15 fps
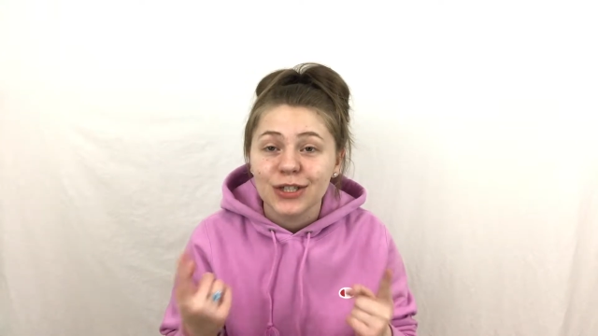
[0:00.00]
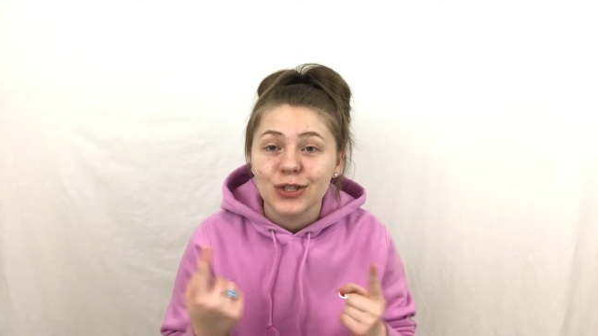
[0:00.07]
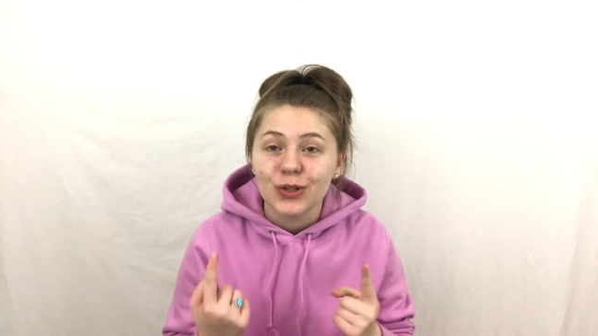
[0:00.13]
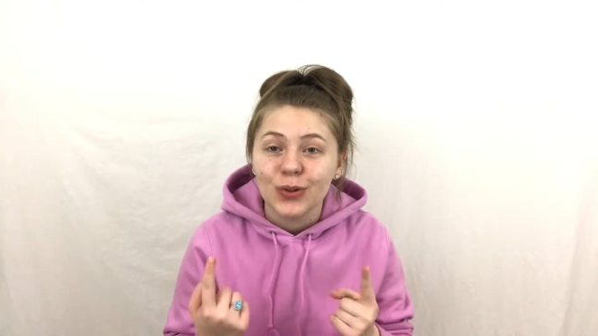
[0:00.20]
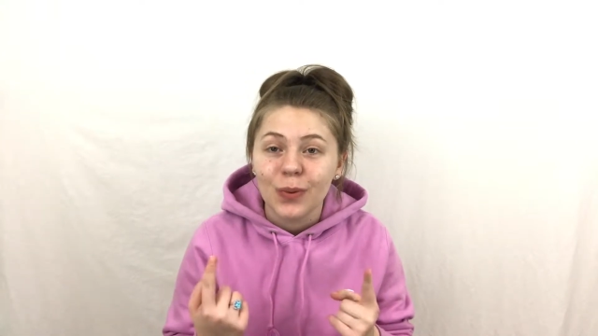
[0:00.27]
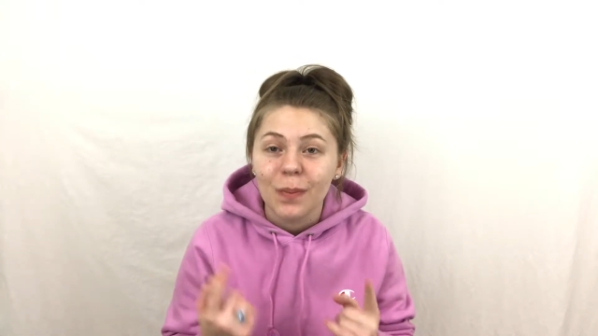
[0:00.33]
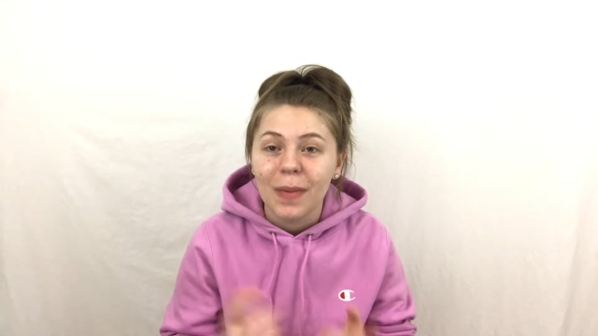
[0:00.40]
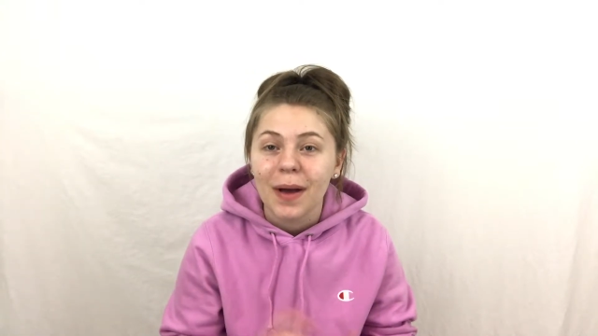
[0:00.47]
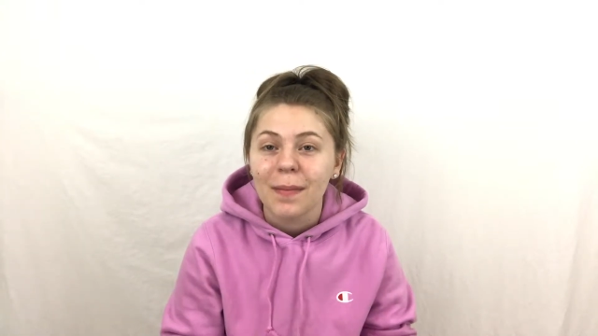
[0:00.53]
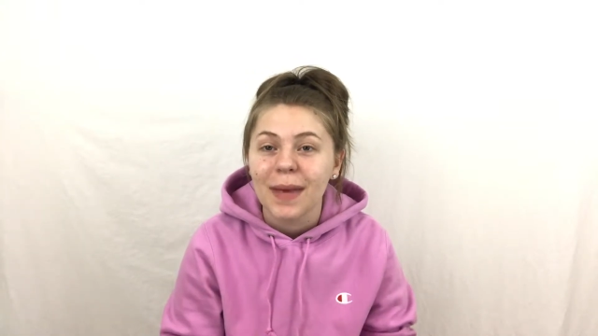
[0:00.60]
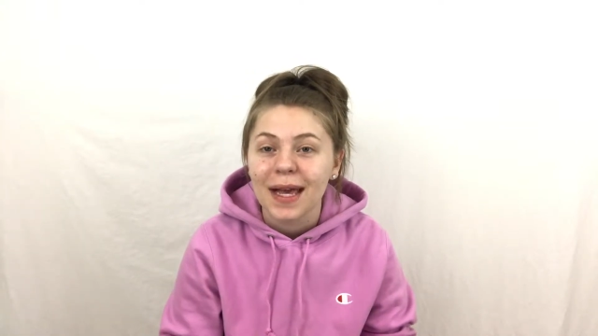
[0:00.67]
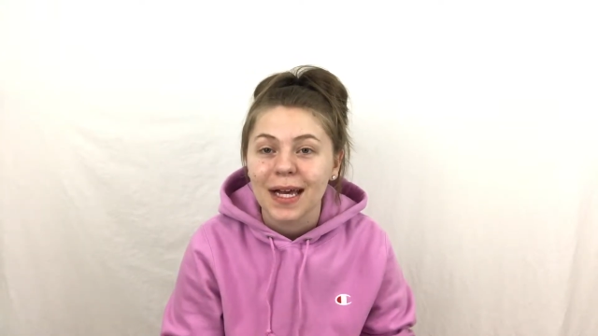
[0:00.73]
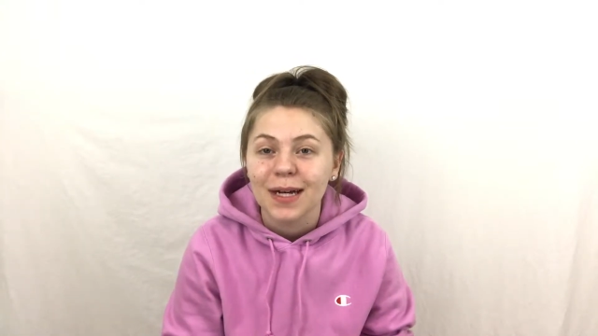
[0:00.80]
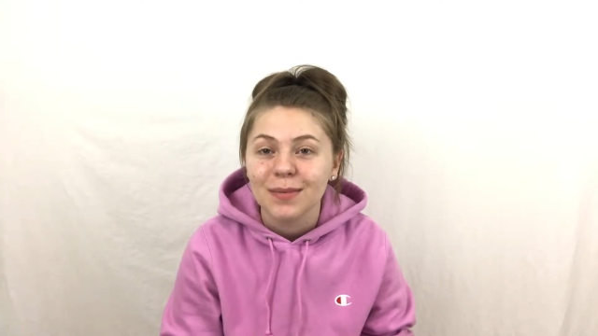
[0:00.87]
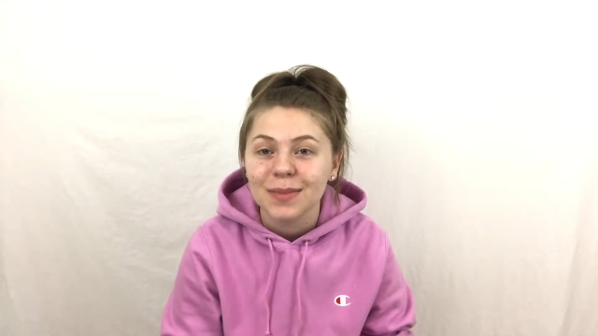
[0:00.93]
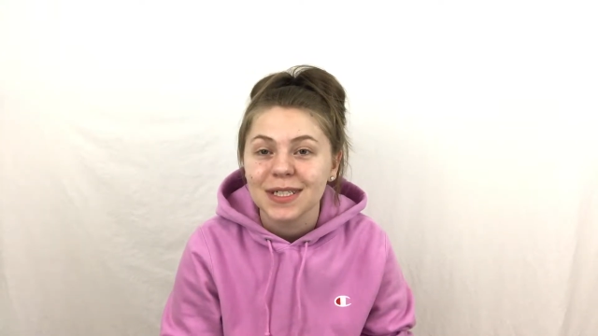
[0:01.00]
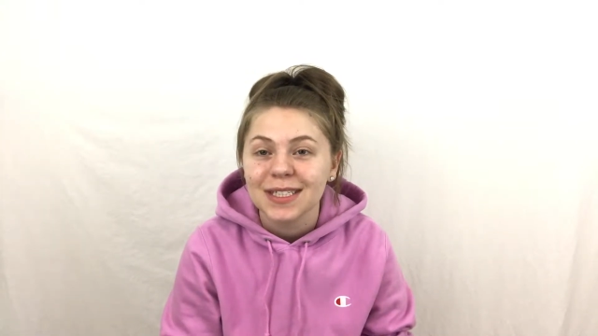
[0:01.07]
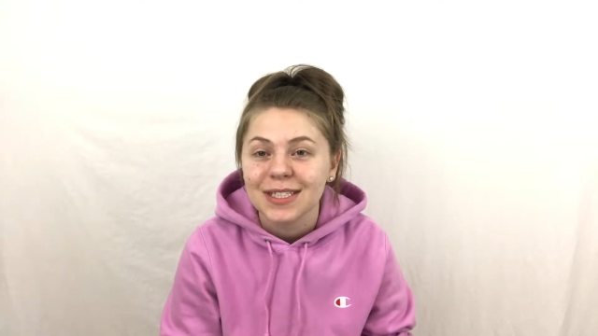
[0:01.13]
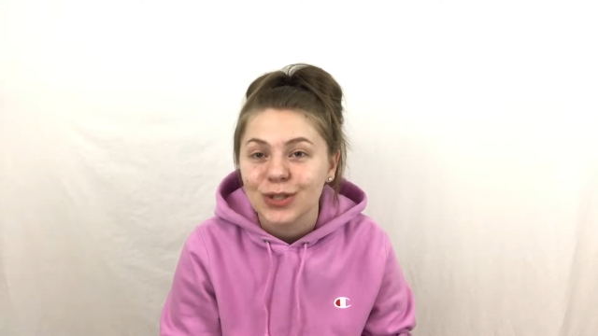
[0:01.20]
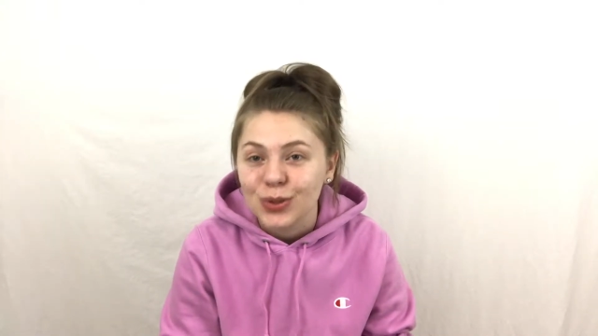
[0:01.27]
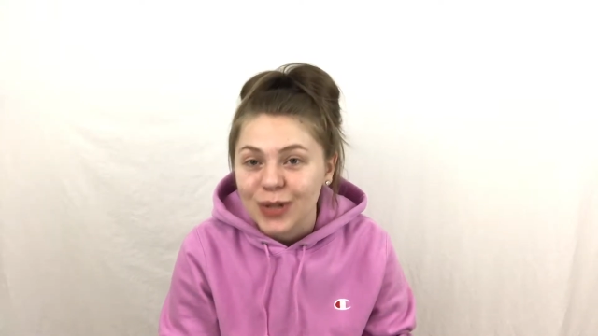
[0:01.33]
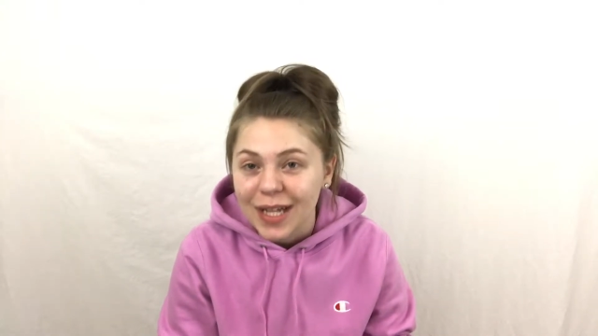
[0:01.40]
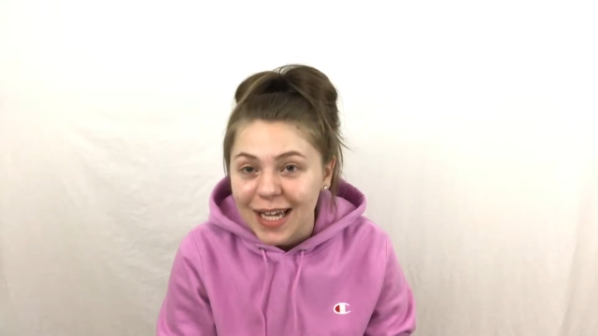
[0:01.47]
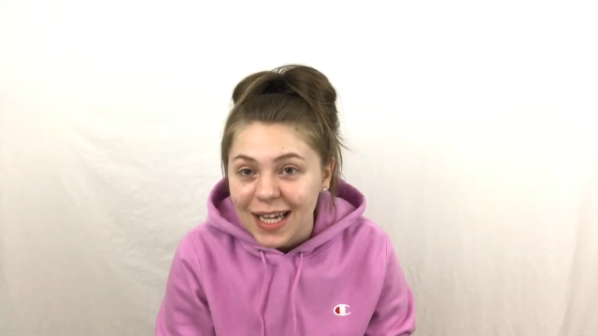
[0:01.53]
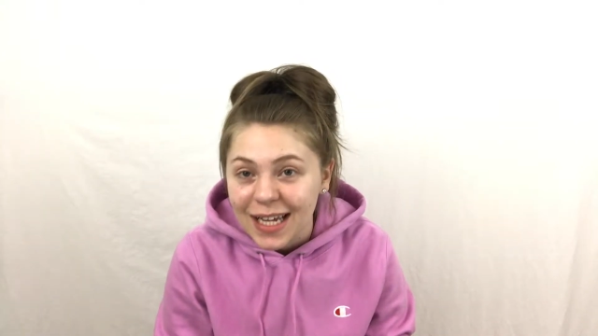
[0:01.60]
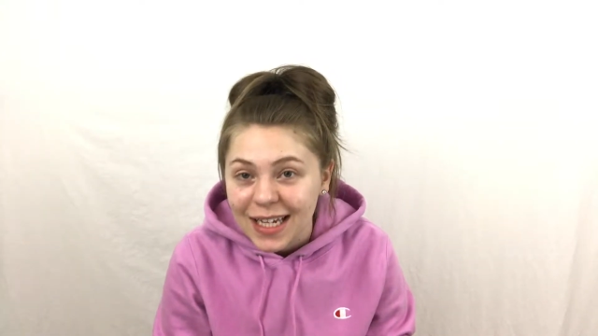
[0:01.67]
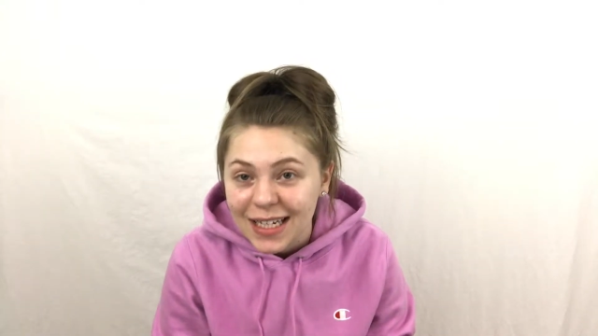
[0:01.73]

to my makeup today.